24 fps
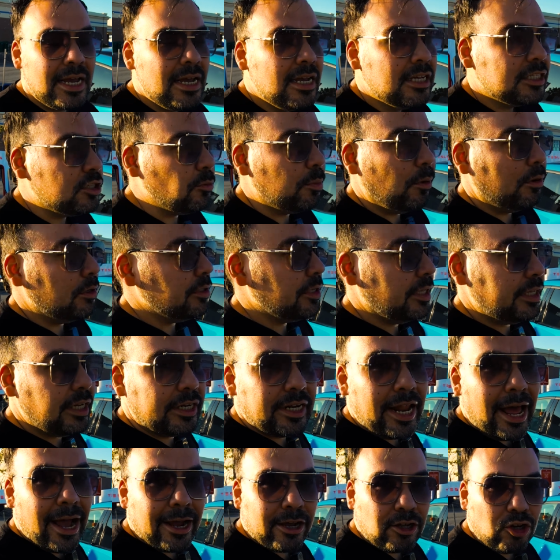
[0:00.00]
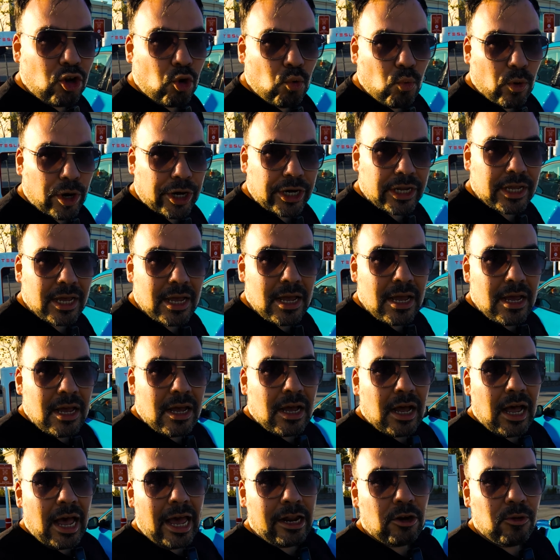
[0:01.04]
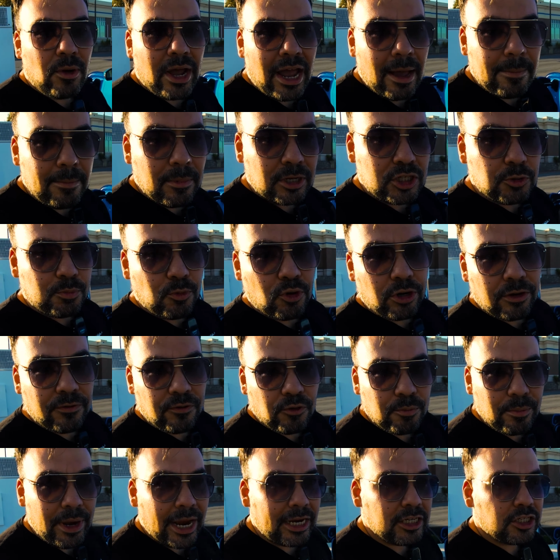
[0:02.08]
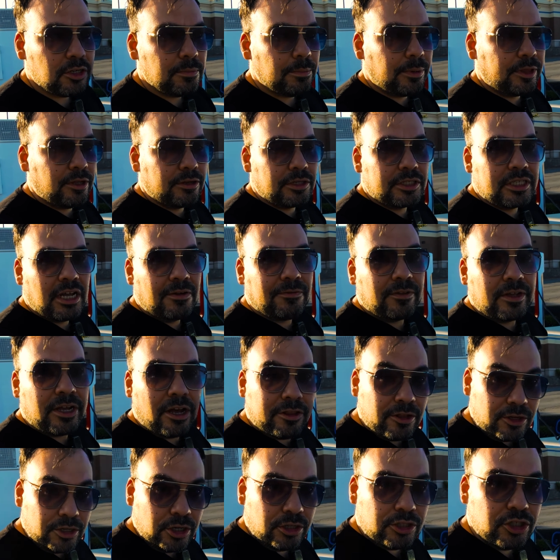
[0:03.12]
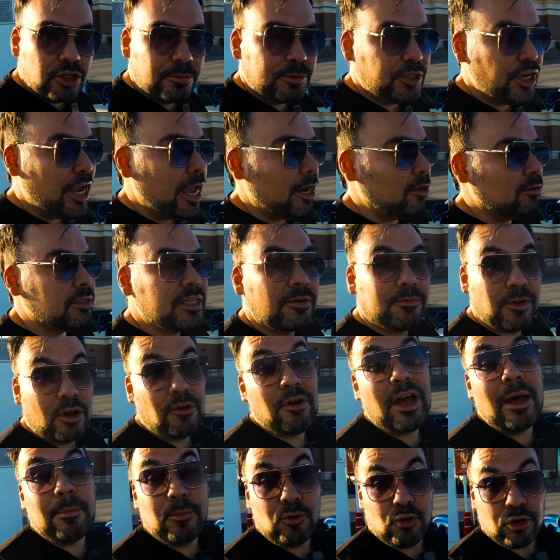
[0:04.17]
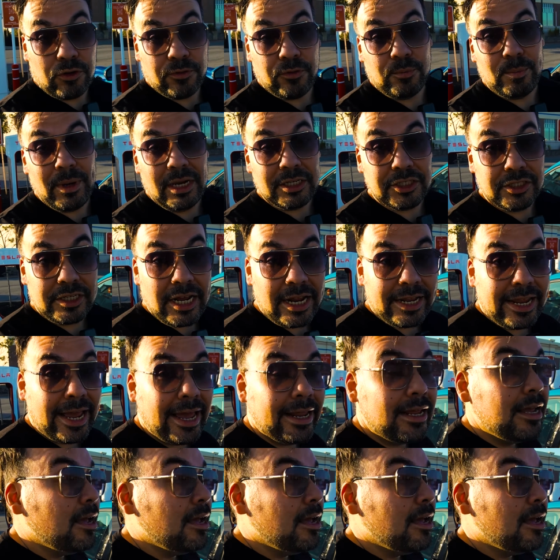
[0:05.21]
Supposedly they're not going to work. I don't have much more information, but there's definitely other YouTube channels that will have more information on that.